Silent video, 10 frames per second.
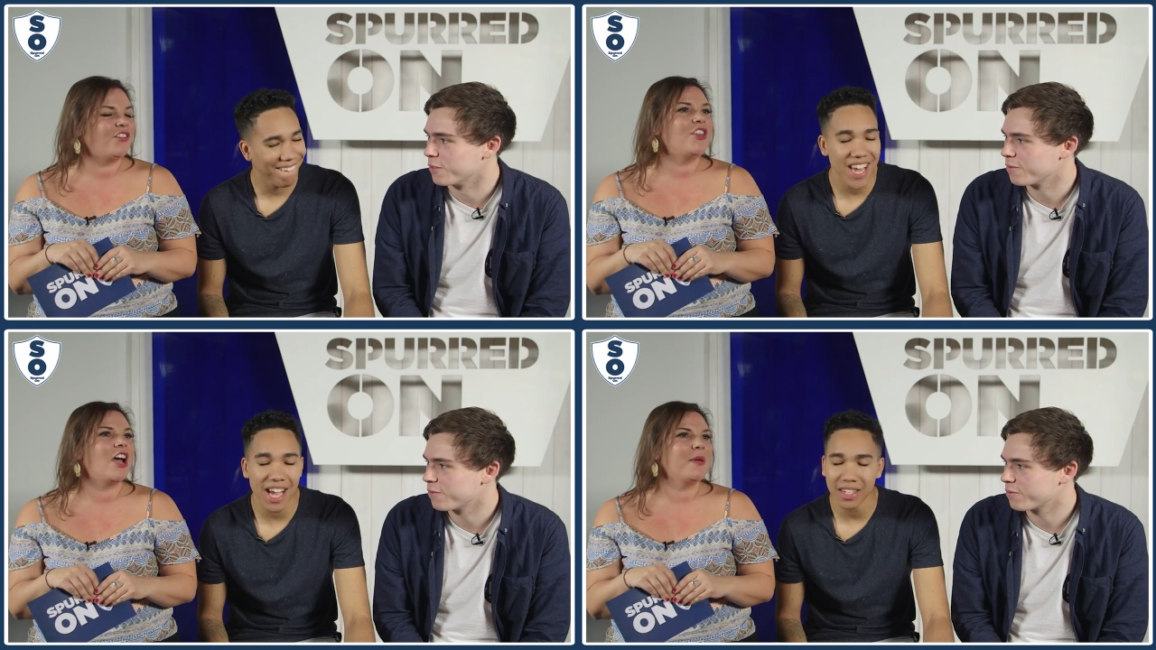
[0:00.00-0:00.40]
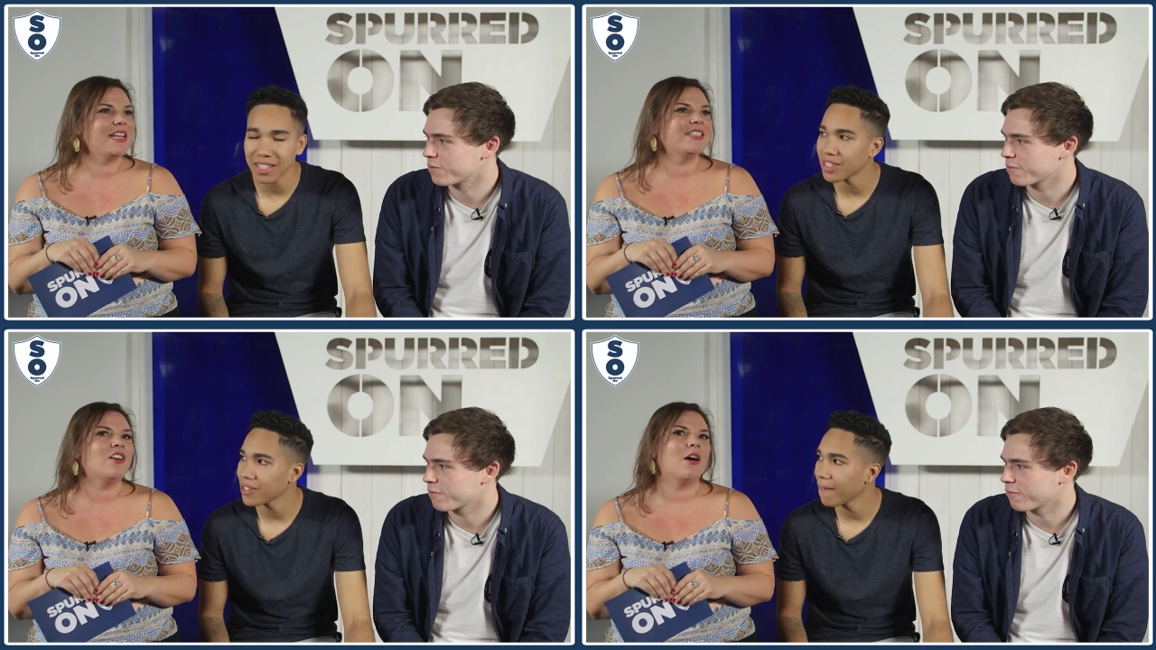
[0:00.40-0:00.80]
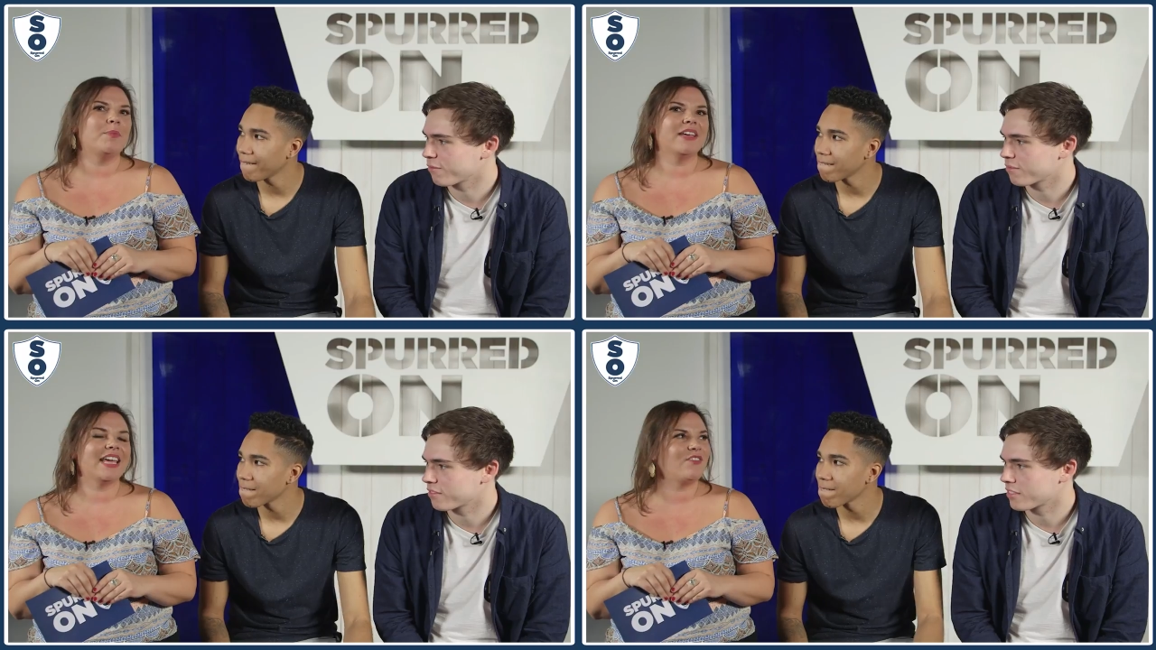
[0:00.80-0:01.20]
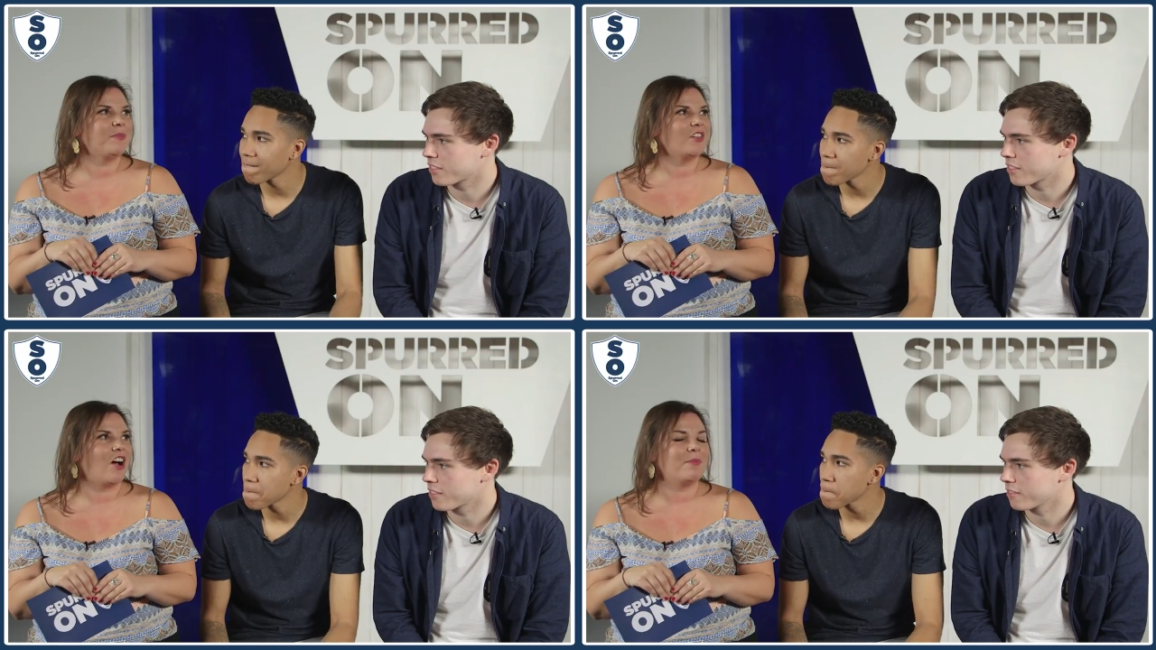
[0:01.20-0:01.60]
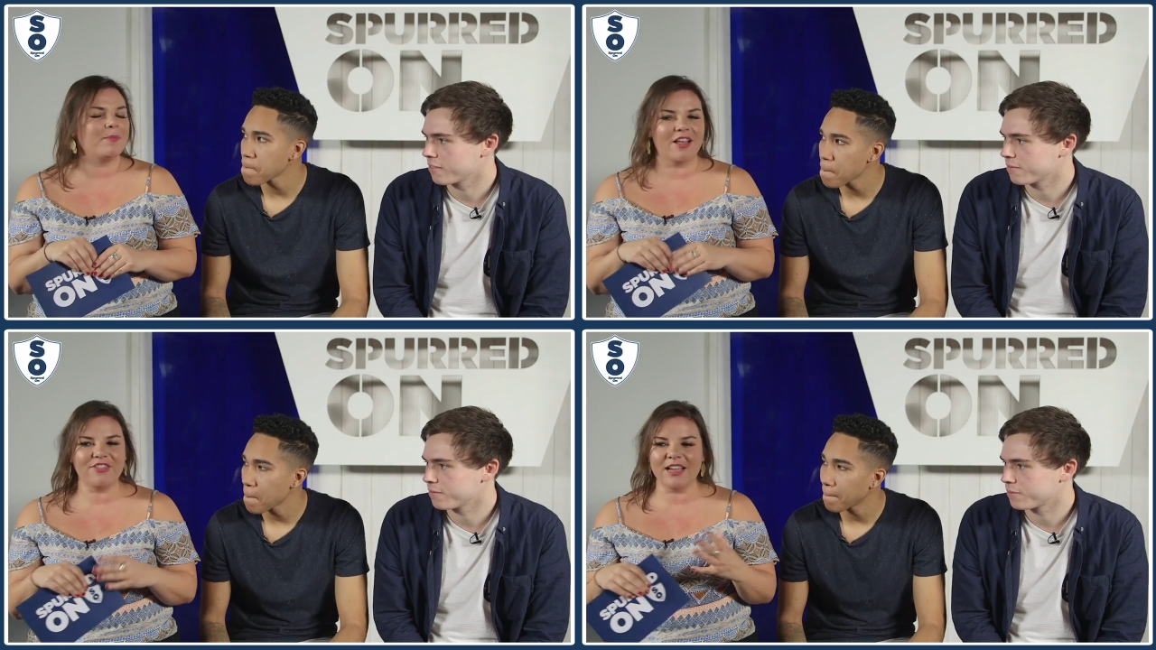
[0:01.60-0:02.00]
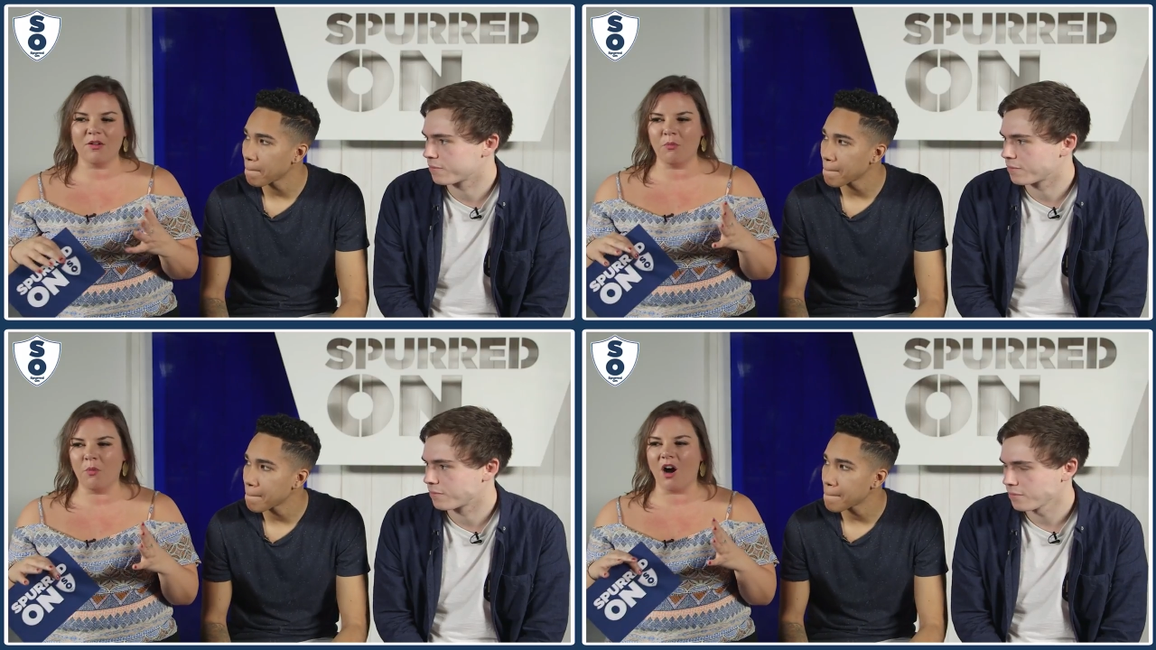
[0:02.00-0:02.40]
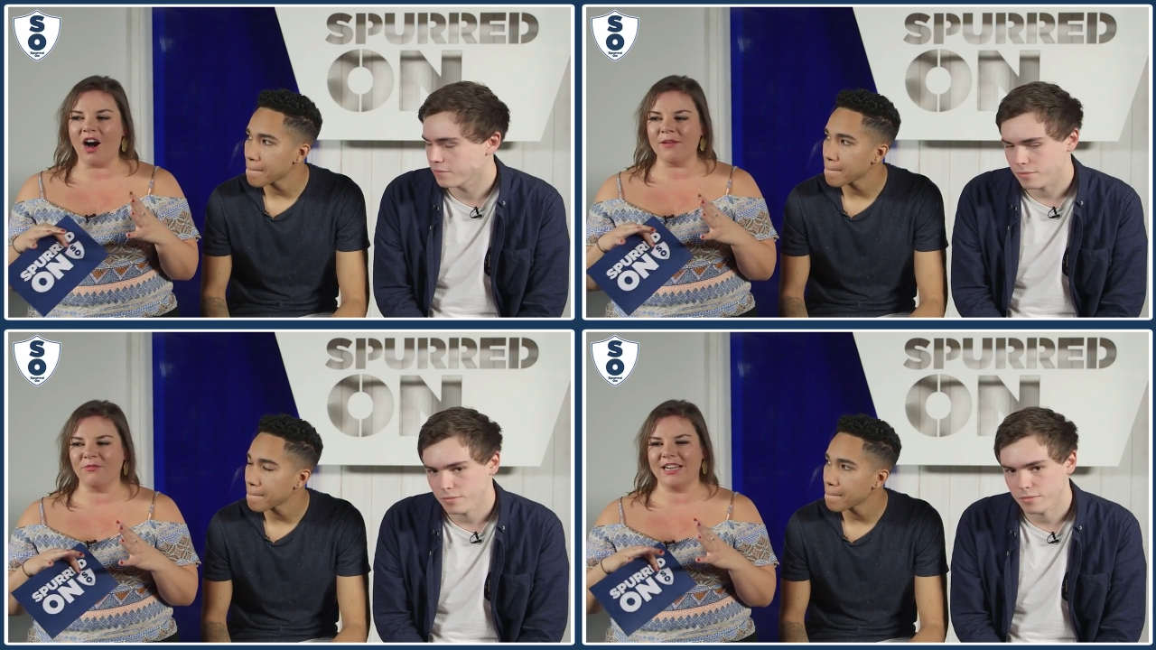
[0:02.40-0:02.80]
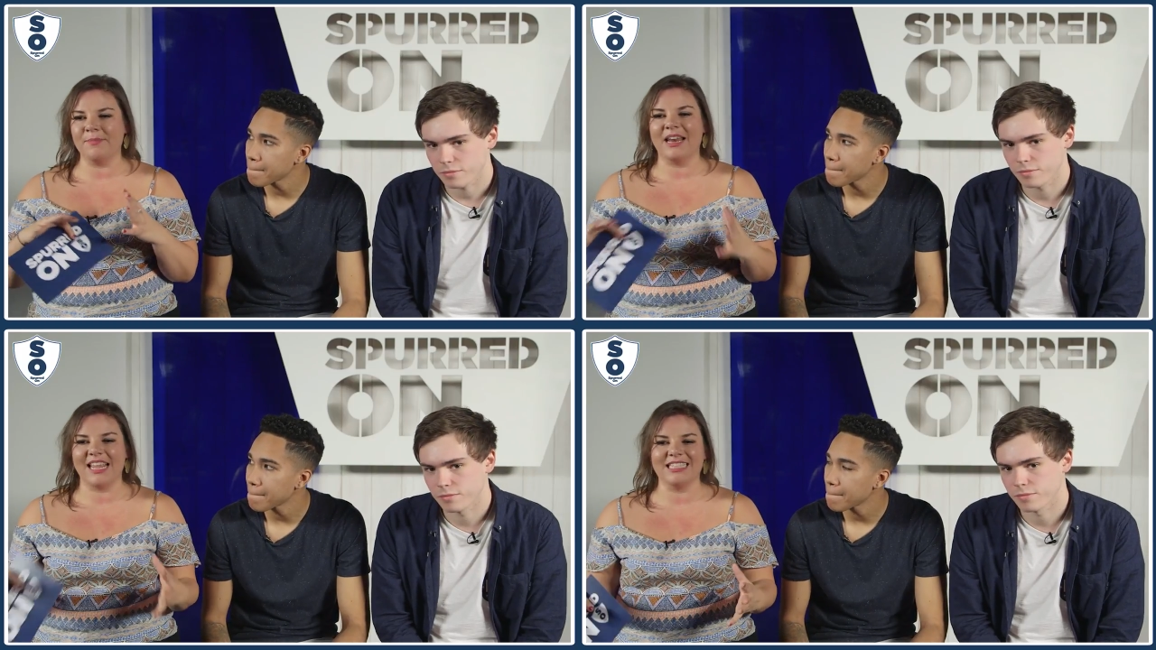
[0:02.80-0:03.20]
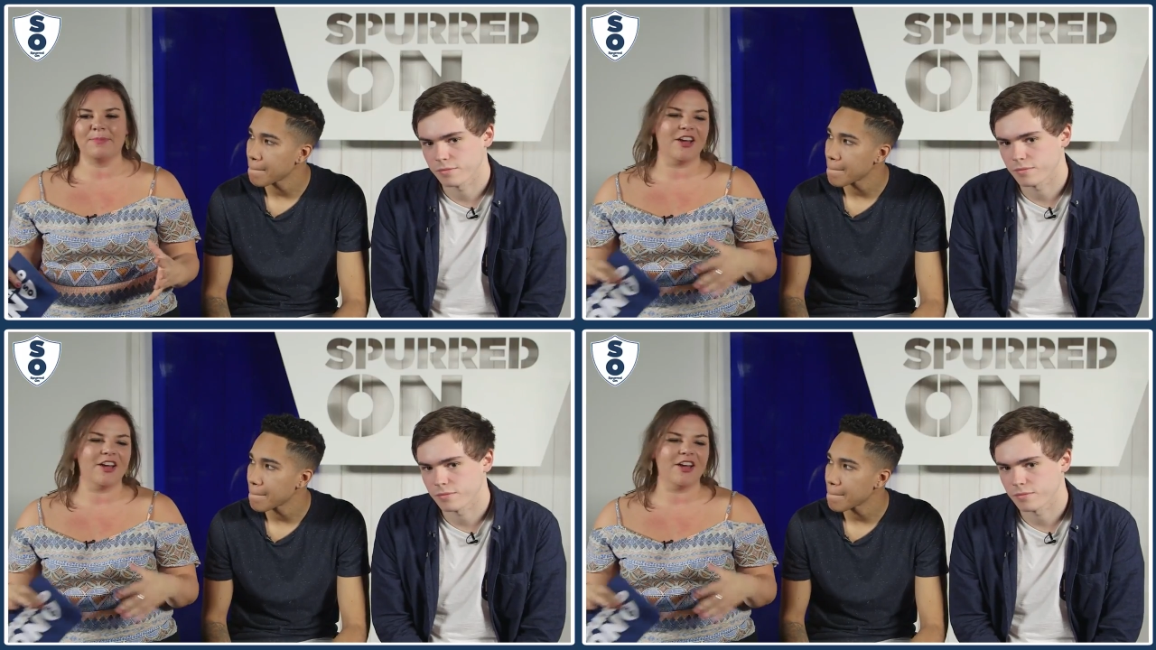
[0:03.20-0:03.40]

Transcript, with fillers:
Speaker 1: No, he's not, but give him time. I mean, I think what I'm really pleased about,